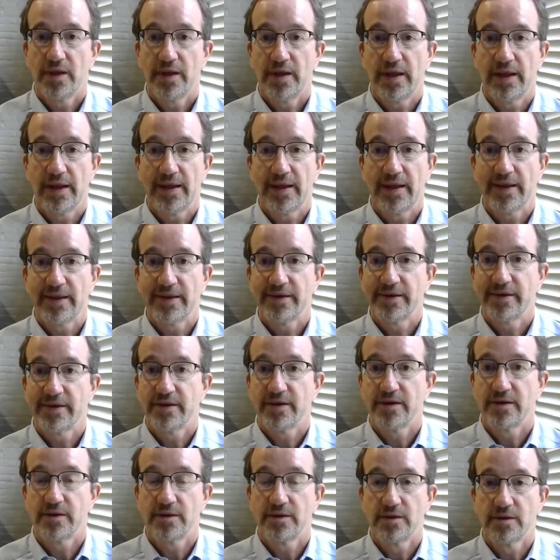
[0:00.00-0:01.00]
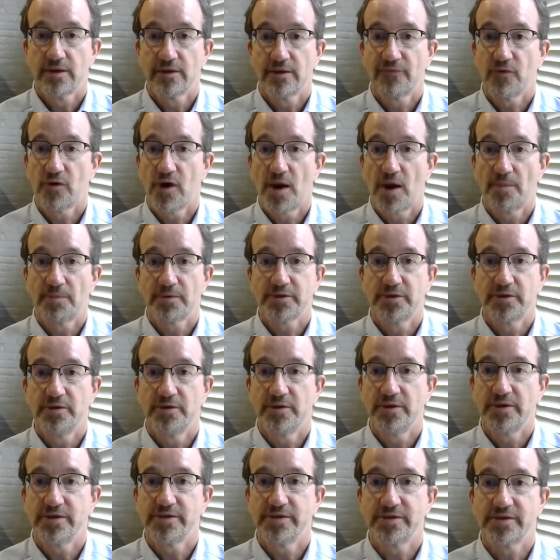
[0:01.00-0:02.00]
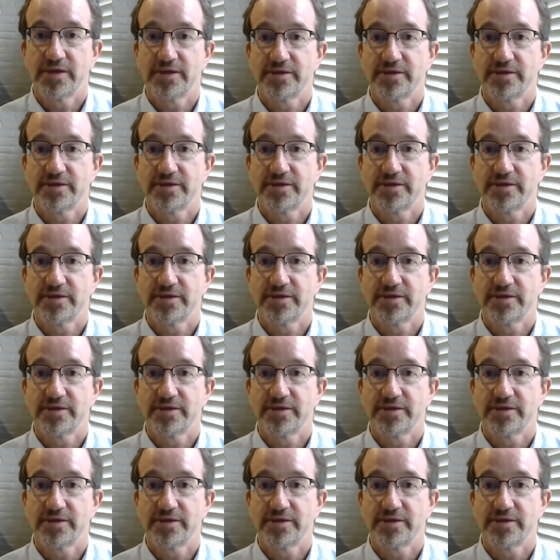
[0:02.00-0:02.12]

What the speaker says: and look for opportunities.